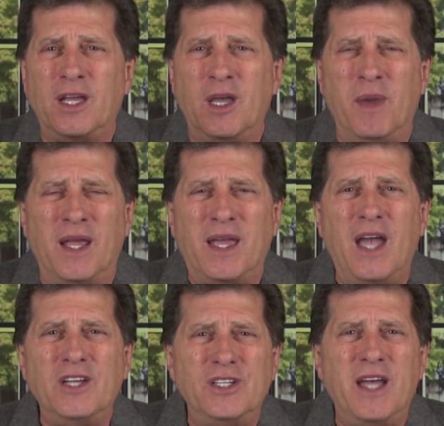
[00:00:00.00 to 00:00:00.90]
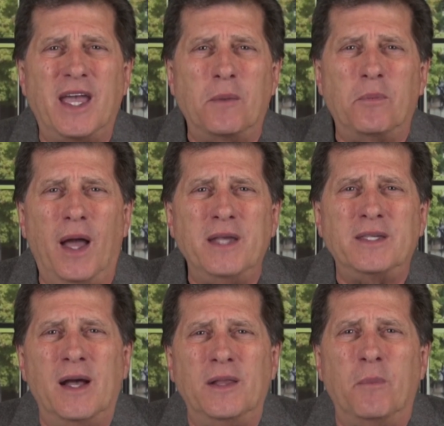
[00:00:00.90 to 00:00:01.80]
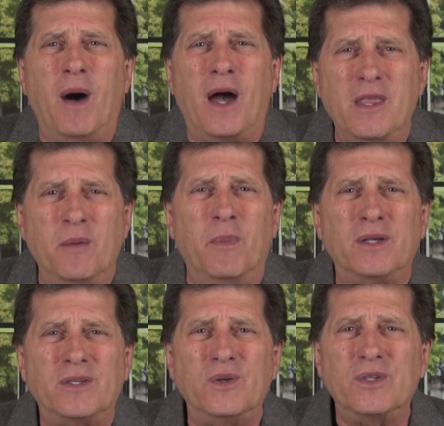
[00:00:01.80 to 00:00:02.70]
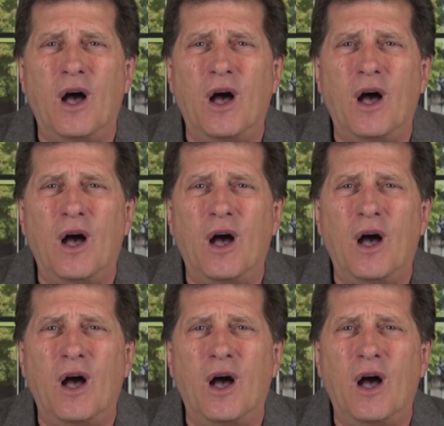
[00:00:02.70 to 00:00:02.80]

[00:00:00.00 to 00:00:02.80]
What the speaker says: communication taking place, the body, the muscles,